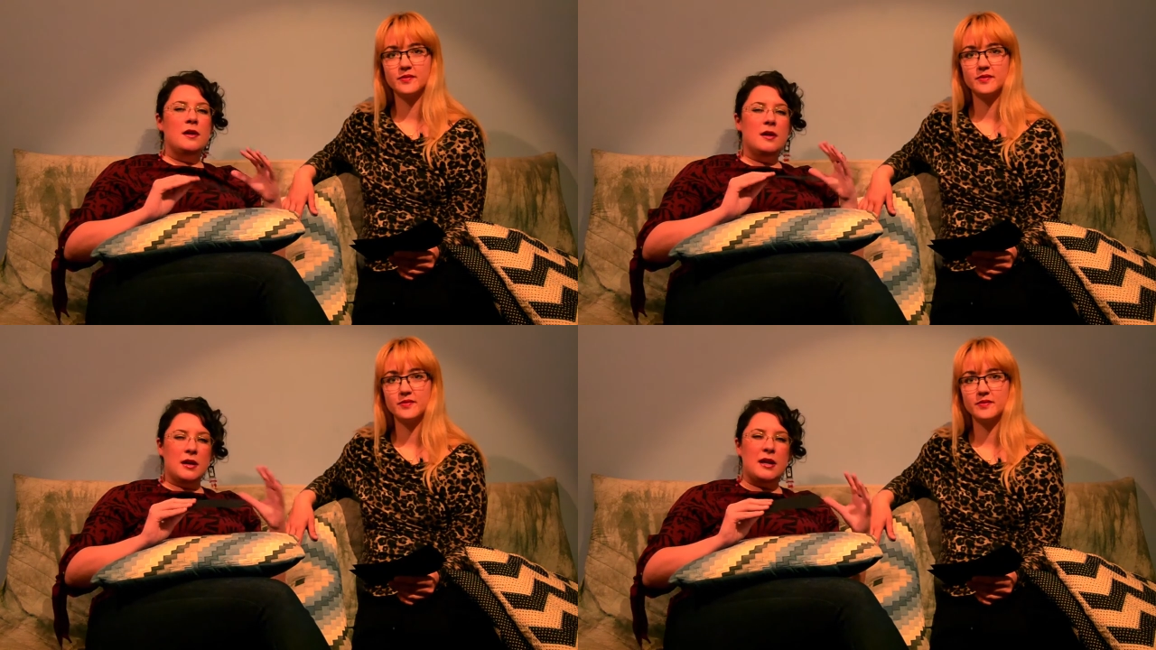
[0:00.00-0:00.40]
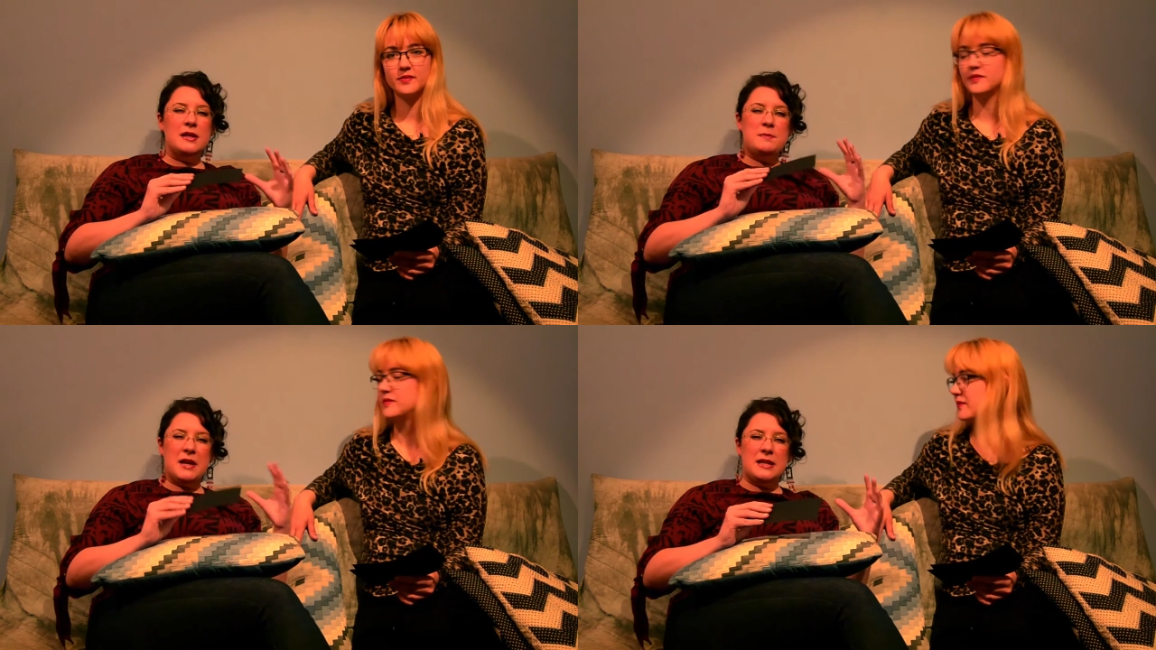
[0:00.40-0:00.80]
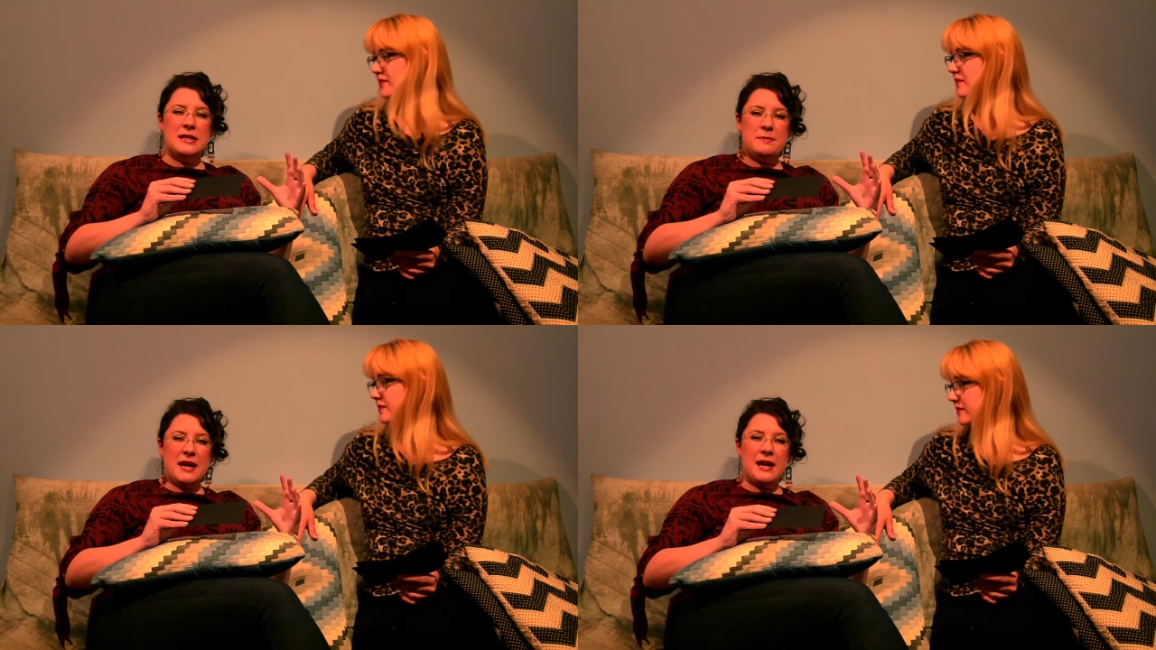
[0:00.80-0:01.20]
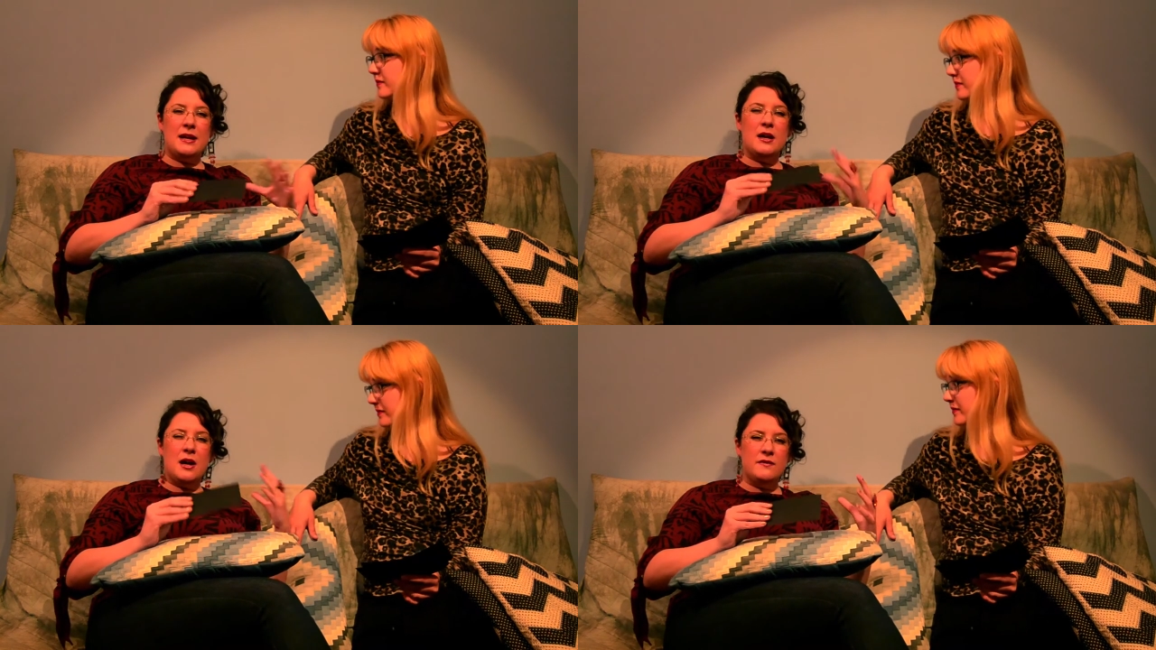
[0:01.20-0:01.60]
Speaker 1: looking thick and span
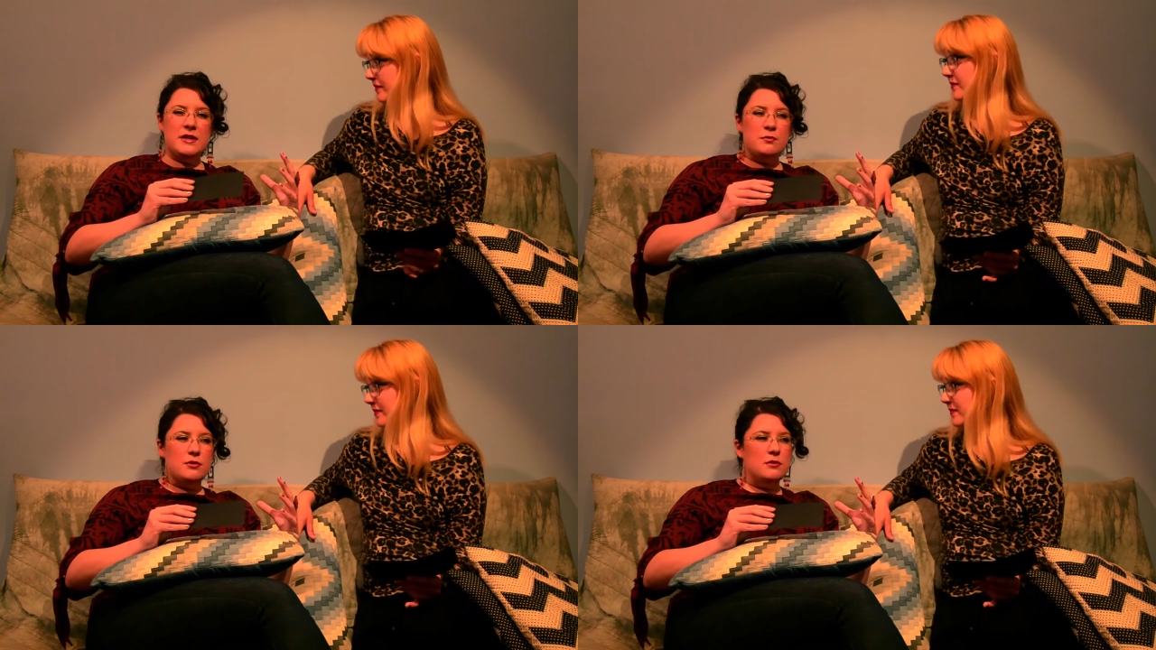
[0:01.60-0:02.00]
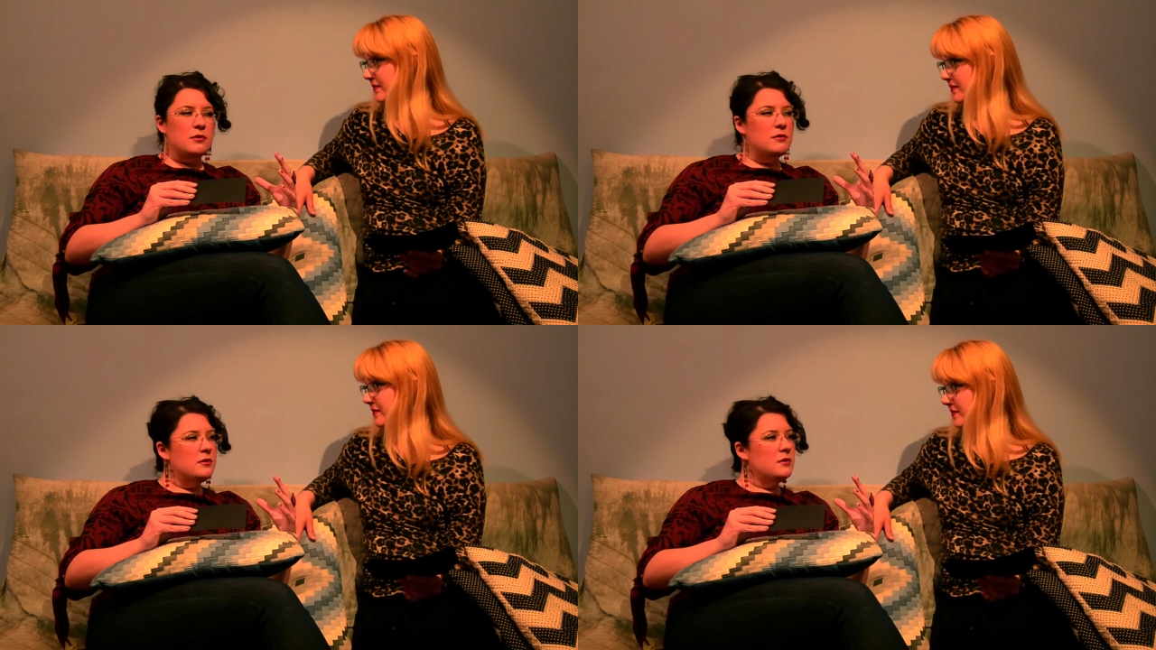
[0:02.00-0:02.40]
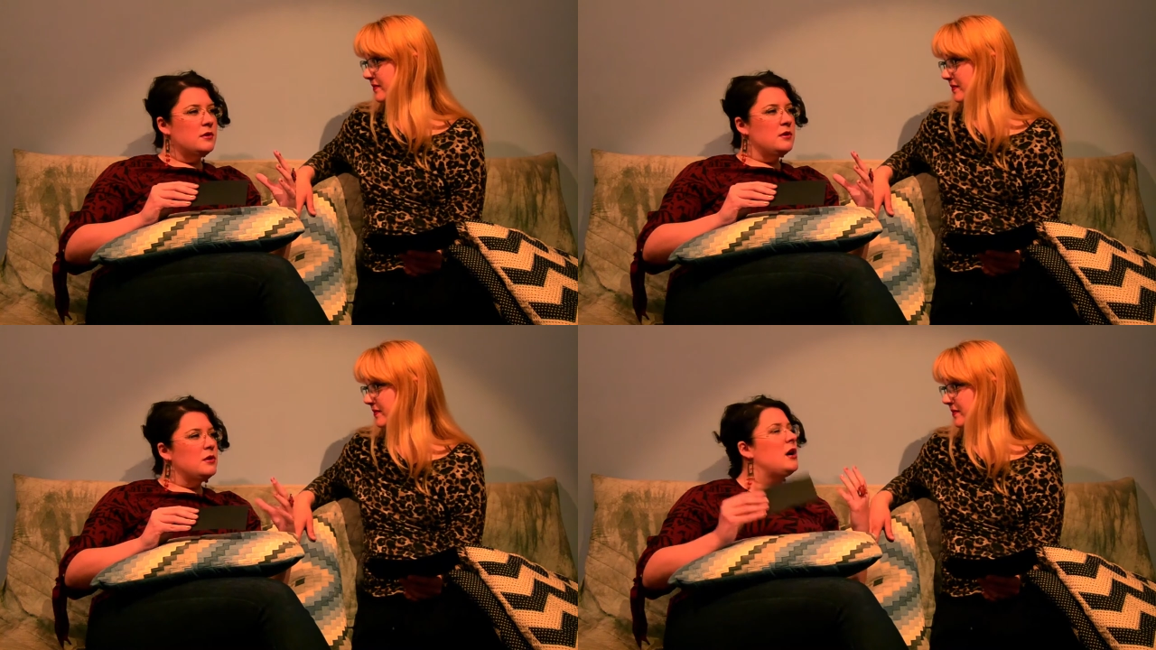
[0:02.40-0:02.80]
and comfortable, you